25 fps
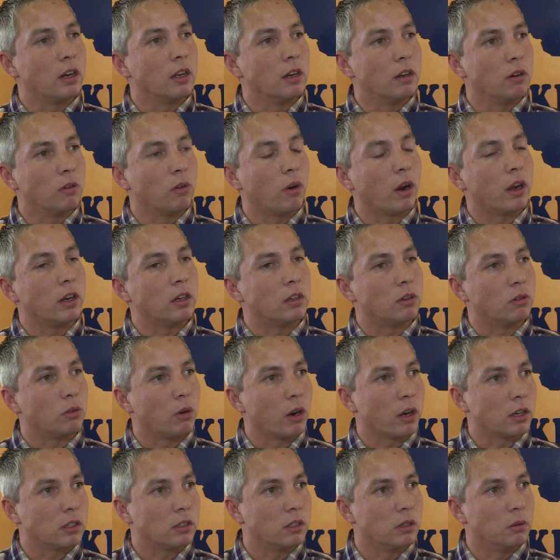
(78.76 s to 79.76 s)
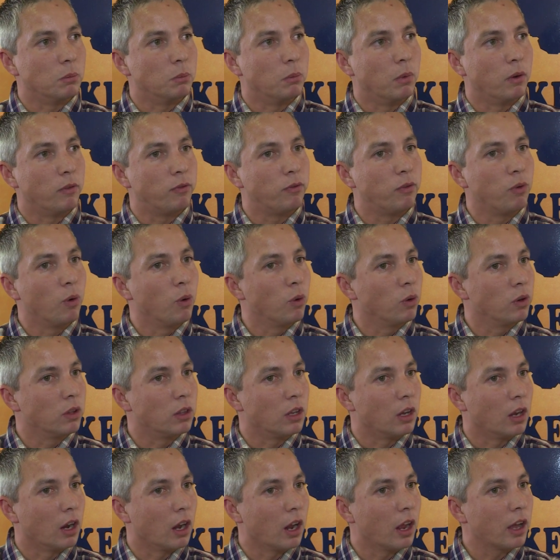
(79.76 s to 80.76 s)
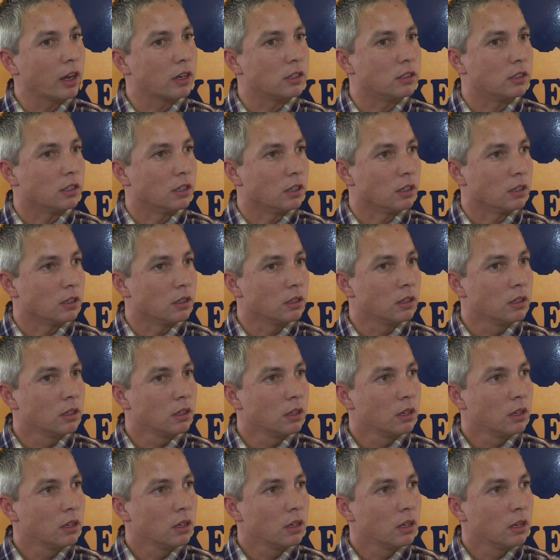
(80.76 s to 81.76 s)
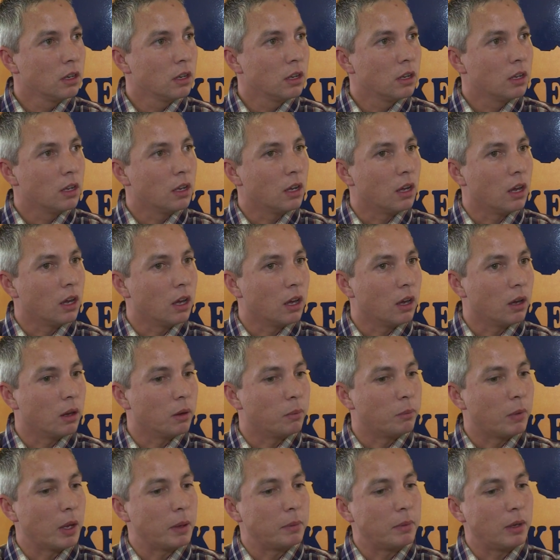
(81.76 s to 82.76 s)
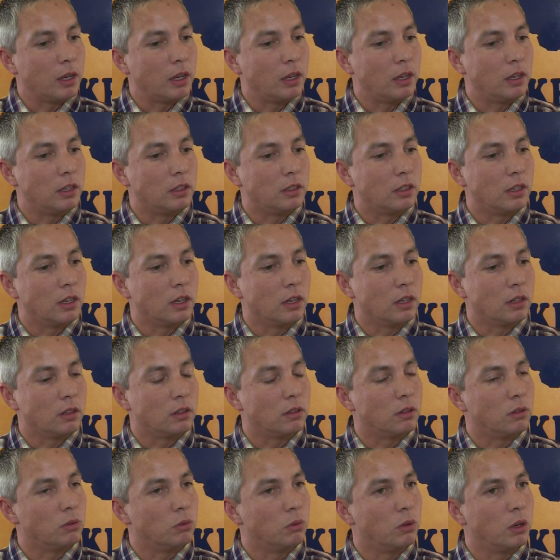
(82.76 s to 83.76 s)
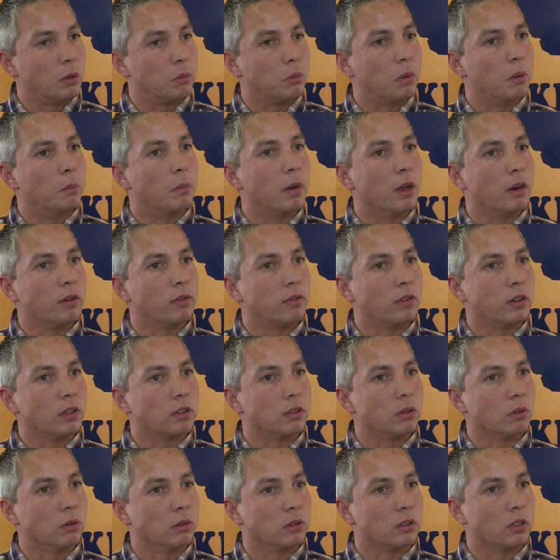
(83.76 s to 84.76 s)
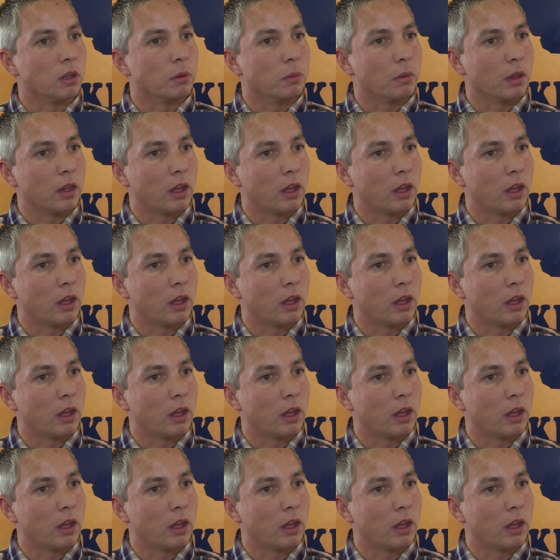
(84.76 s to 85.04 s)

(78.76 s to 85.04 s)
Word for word: in the right direction before the election. Maybe he's getting to reap the benefits on some of